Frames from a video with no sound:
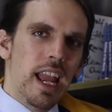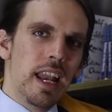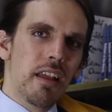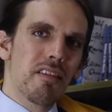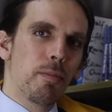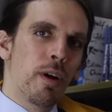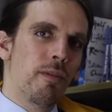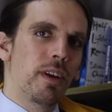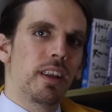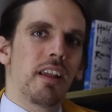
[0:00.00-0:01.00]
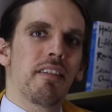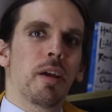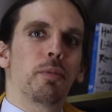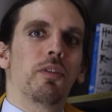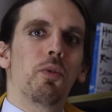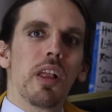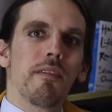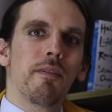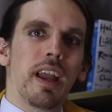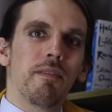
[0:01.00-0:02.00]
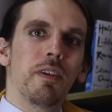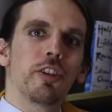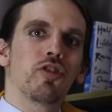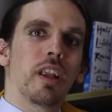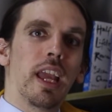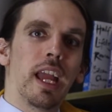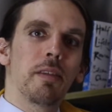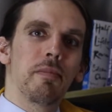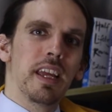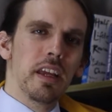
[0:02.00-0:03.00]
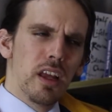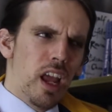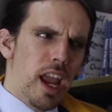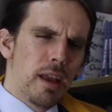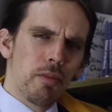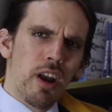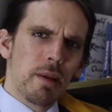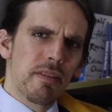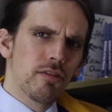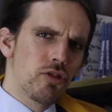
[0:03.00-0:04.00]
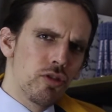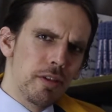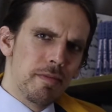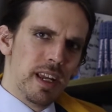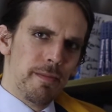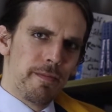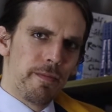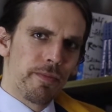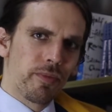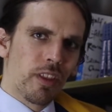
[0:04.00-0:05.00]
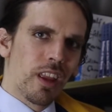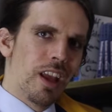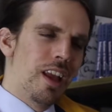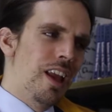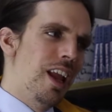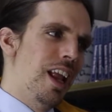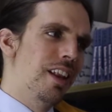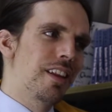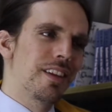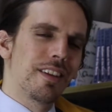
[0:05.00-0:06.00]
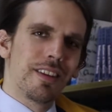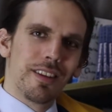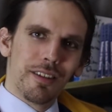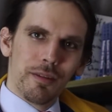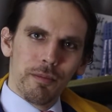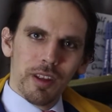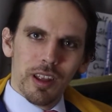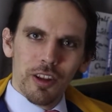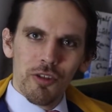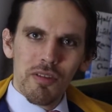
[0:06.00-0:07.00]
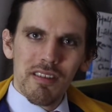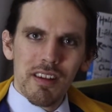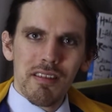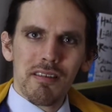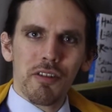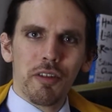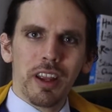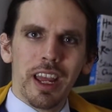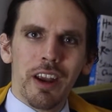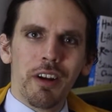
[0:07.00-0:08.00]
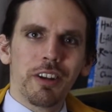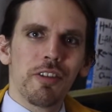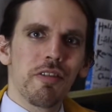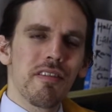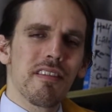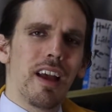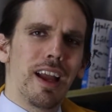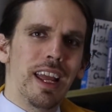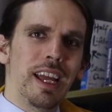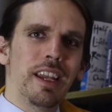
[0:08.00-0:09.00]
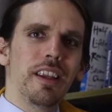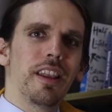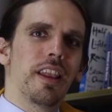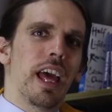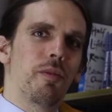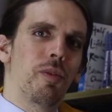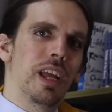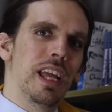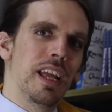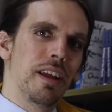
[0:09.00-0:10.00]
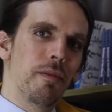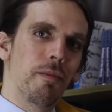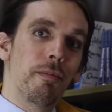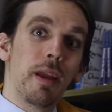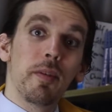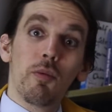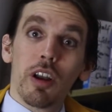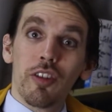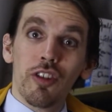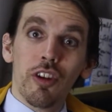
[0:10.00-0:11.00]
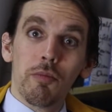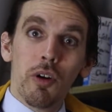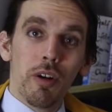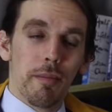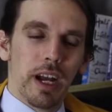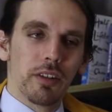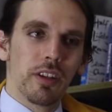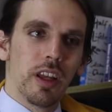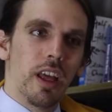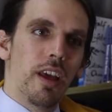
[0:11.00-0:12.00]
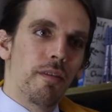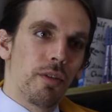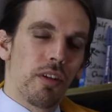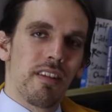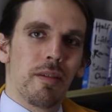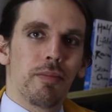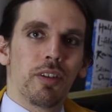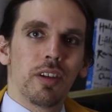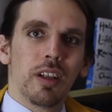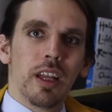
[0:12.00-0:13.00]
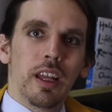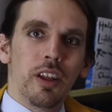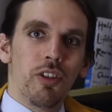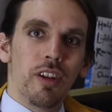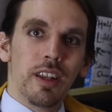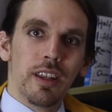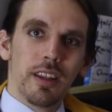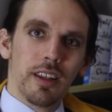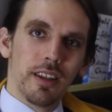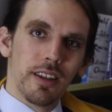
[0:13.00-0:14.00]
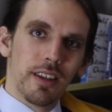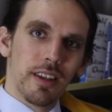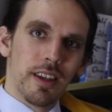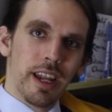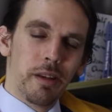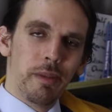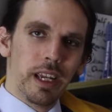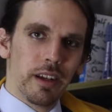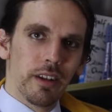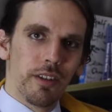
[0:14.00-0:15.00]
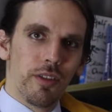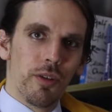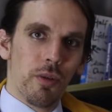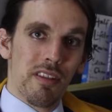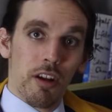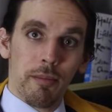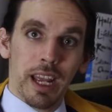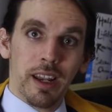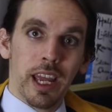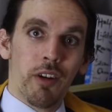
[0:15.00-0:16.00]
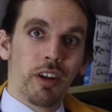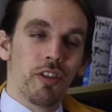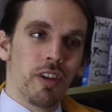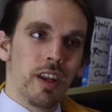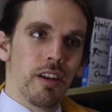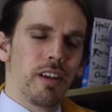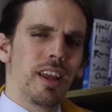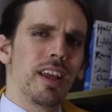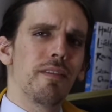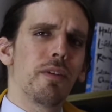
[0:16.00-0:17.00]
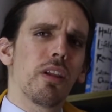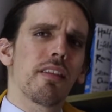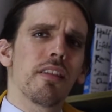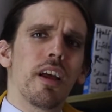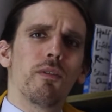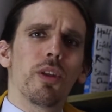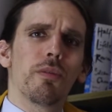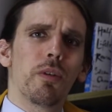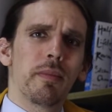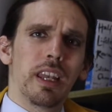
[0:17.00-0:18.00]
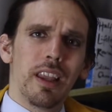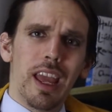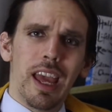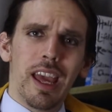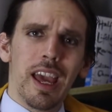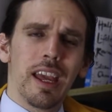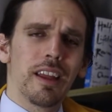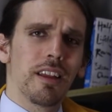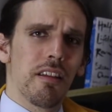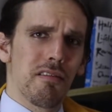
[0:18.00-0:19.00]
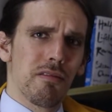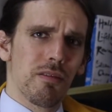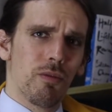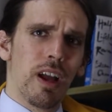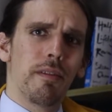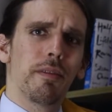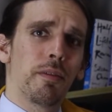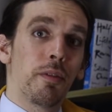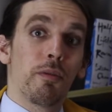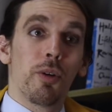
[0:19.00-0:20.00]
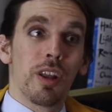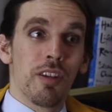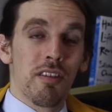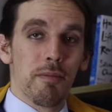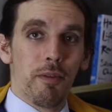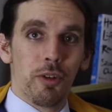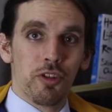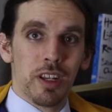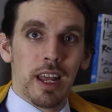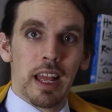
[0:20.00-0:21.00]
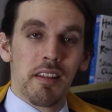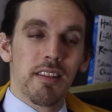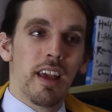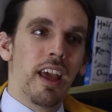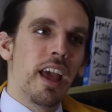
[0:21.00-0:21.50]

It is a perfect example of what fan fiction can be and perhaps should be. It uses certain characters again that we maybe wanted to know more about. For example, Yin Tianming, who is our main character here. He falls in love with a woman, A.A., his wife, for 40 years before she dies.